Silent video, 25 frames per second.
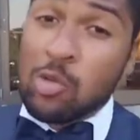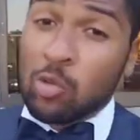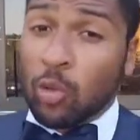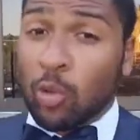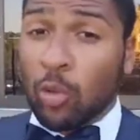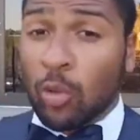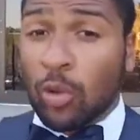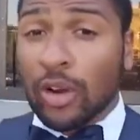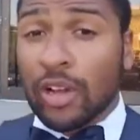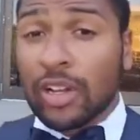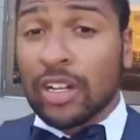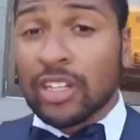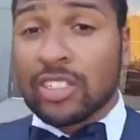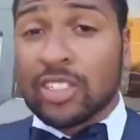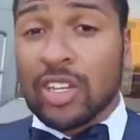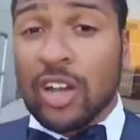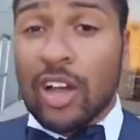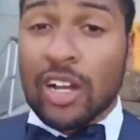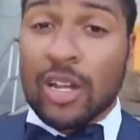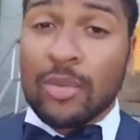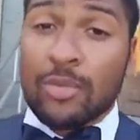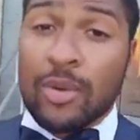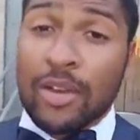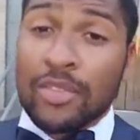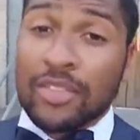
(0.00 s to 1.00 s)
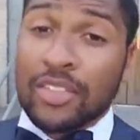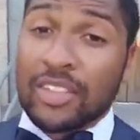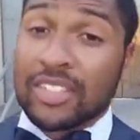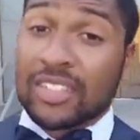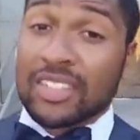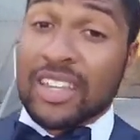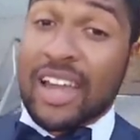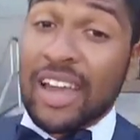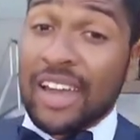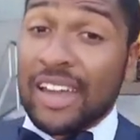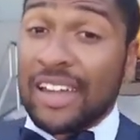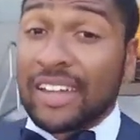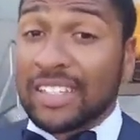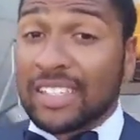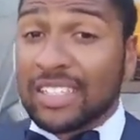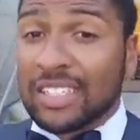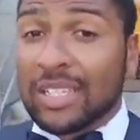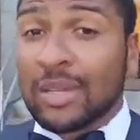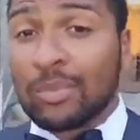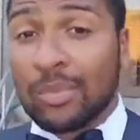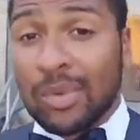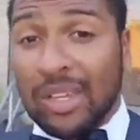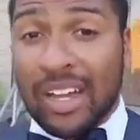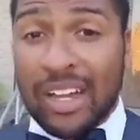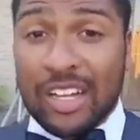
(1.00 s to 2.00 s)
where we're going to talk about the
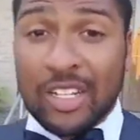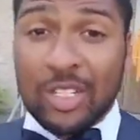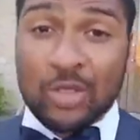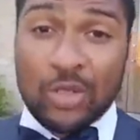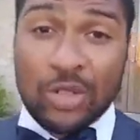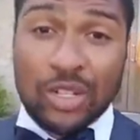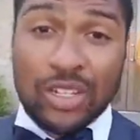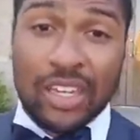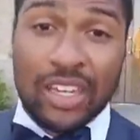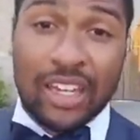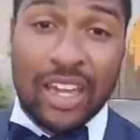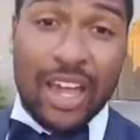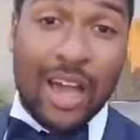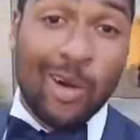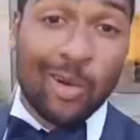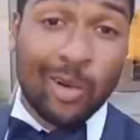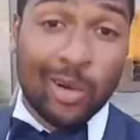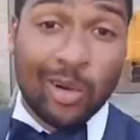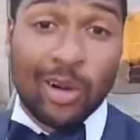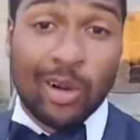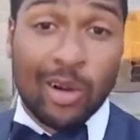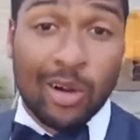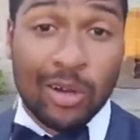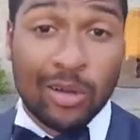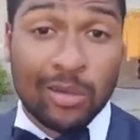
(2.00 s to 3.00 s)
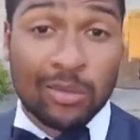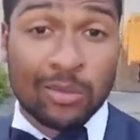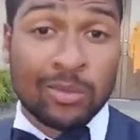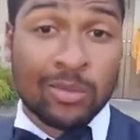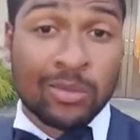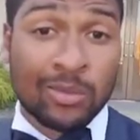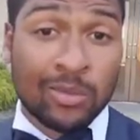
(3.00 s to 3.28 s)
science behind drinking alcohol.